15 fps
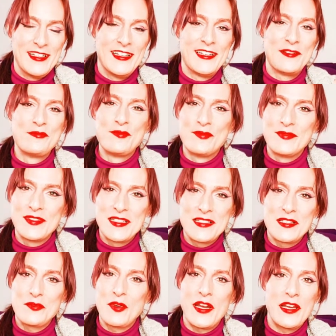Um, this
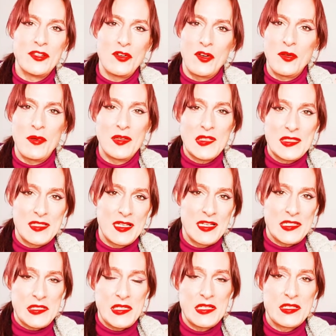is where I talk about the
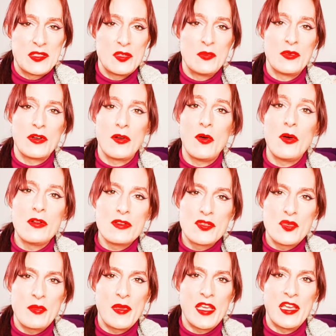celestial soup we're all
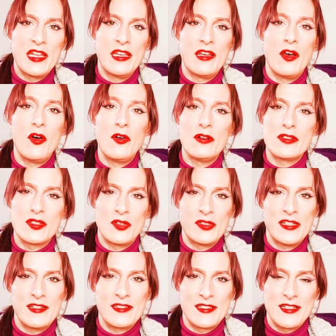swimming in, all
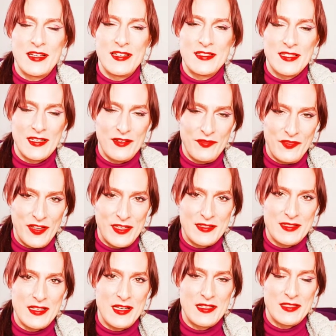zodiac signs, and
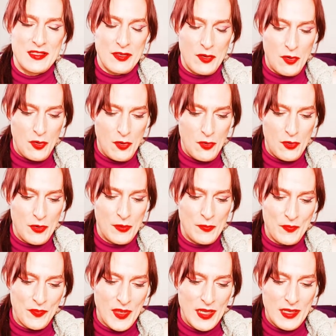affects us all.
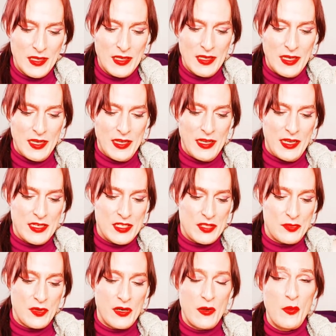Uh, I
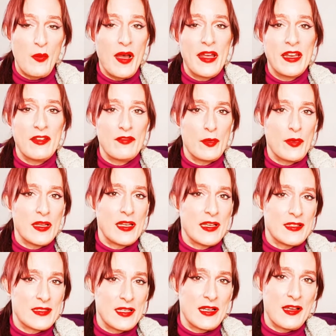just want to remind everybody I
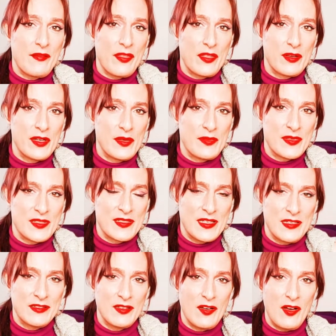still have
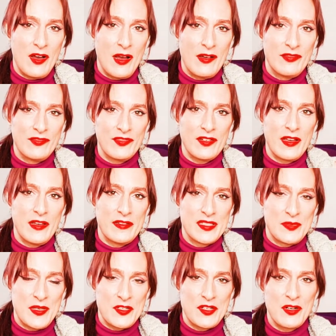30% off a
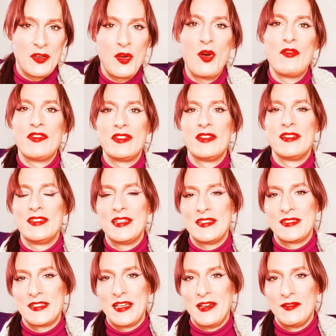special COVID
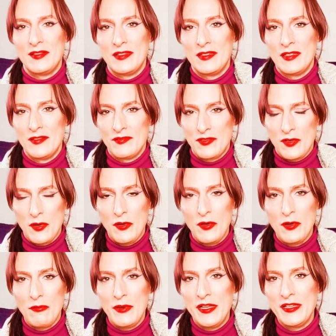discount for
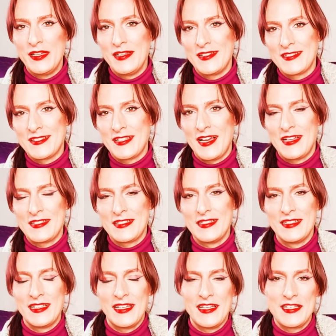all readings,
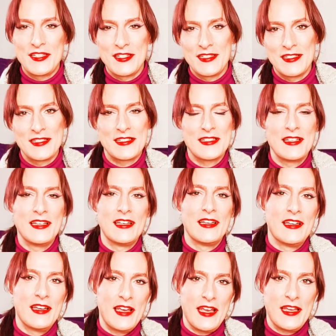consultations,
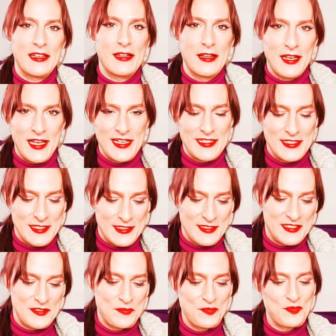and
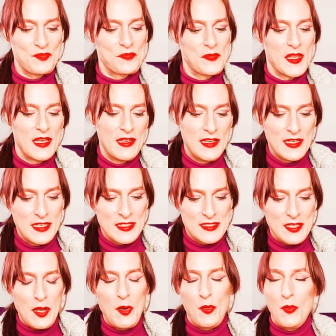classes.
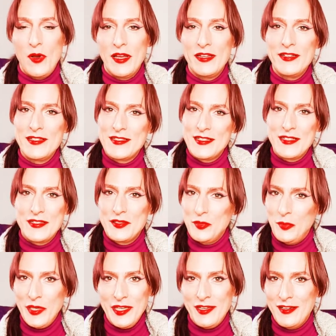So, what is this
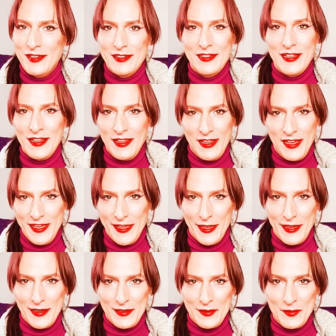week
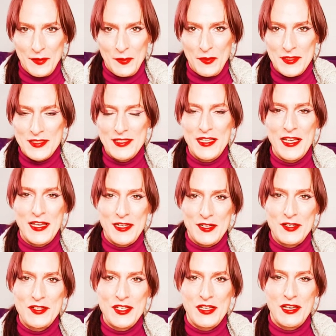like? What's the
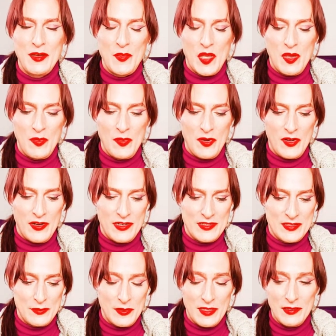energy coming upon
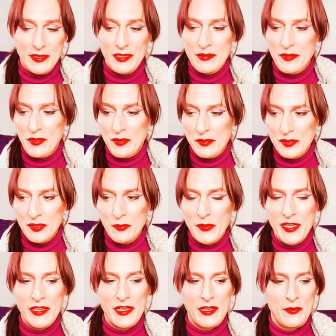us? Well, through the
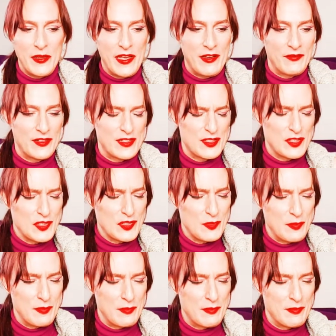weekend, we have this
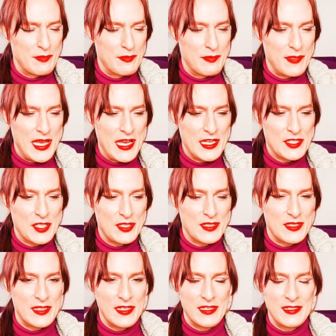
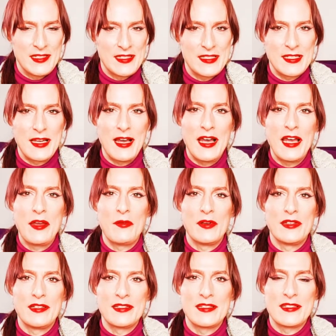majesty in the sky
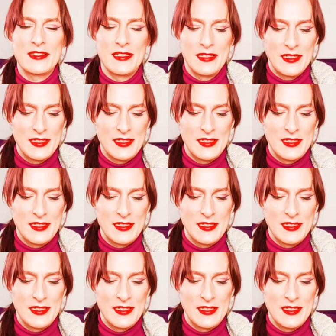with this